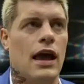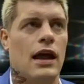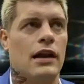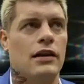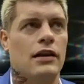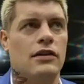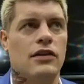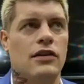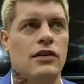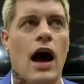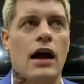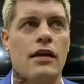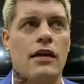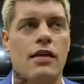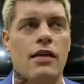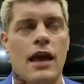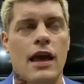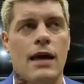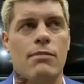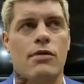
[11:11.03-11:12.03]
And Doc
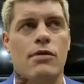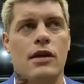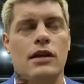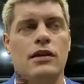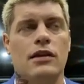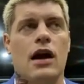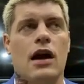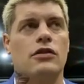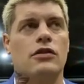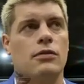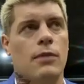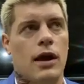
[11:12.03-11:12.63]
Sampson, Dr.